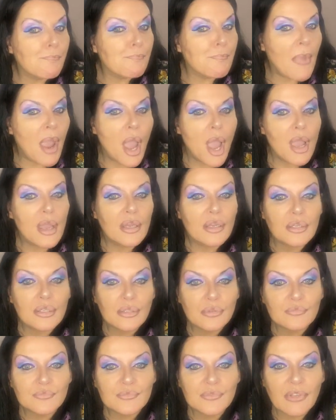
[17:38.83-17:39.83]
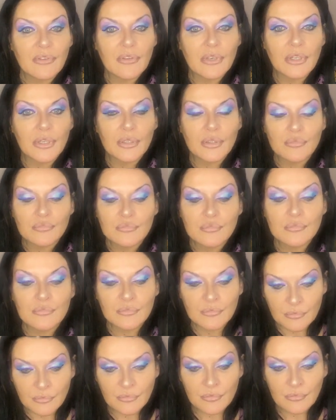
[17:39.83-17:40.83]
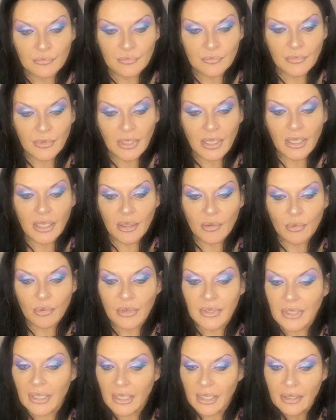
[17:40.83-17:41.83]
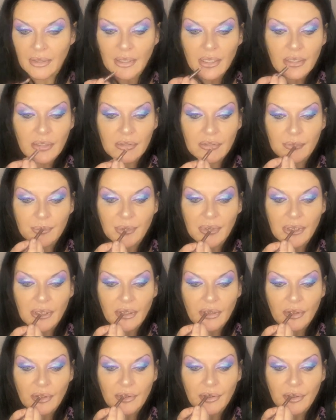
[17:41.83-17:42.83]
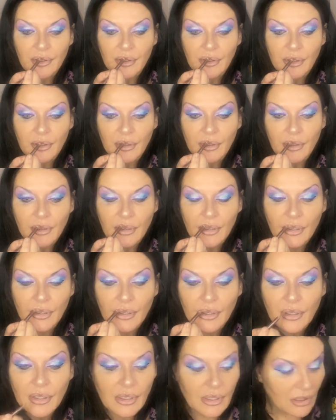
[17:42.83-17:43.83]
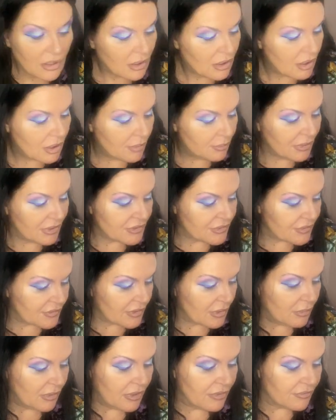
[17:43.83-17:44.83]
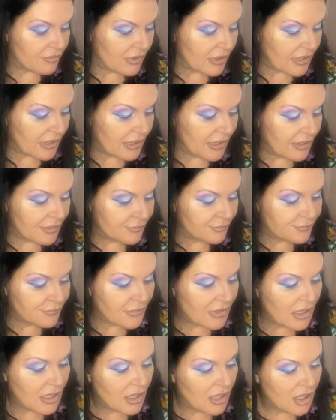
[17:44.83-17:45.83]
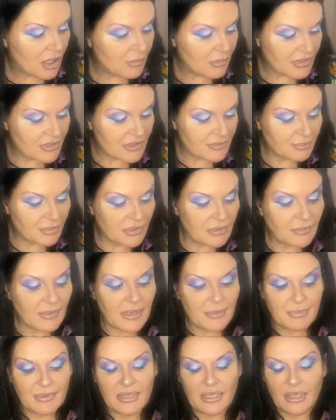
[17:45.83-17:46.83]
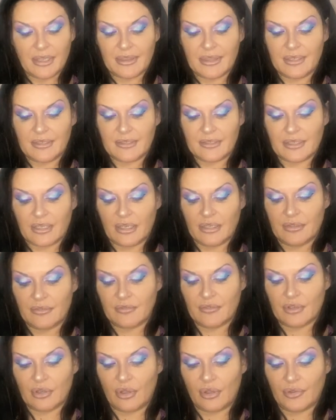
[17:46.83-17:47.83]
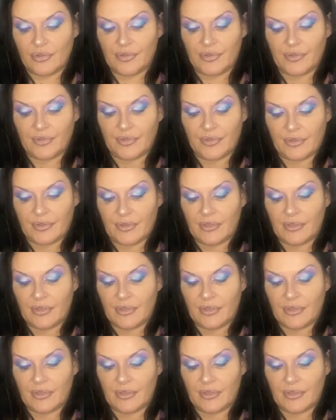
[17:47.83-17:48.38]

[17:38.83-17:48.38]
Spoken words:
Let's have a look. Well, yeah, that looks pretty good. I might just go over it again. I might just put maybe like this kind of gloss.